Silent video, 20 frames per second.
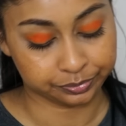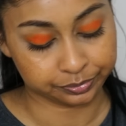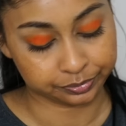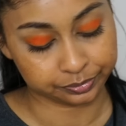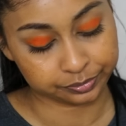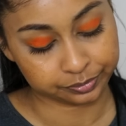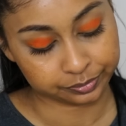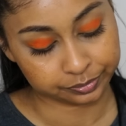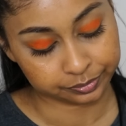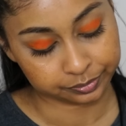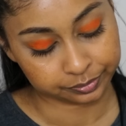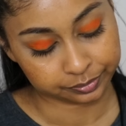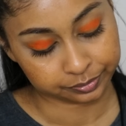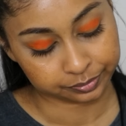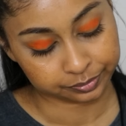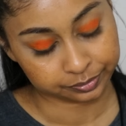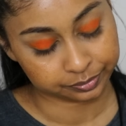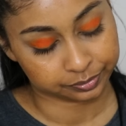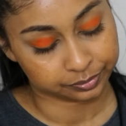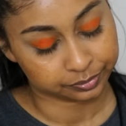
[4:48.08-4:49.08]

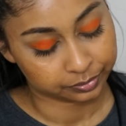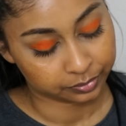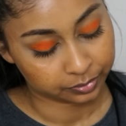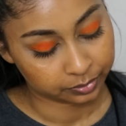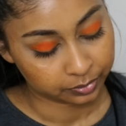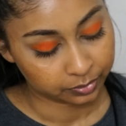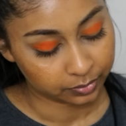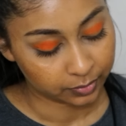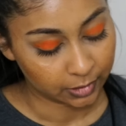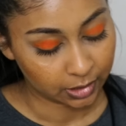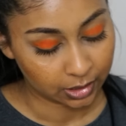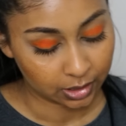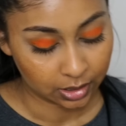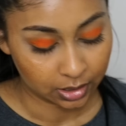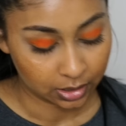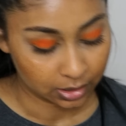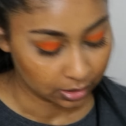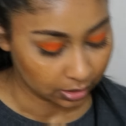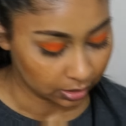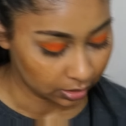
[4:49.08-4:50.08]

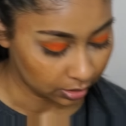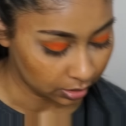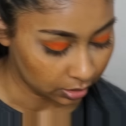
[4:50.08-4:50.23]
Nothing is said.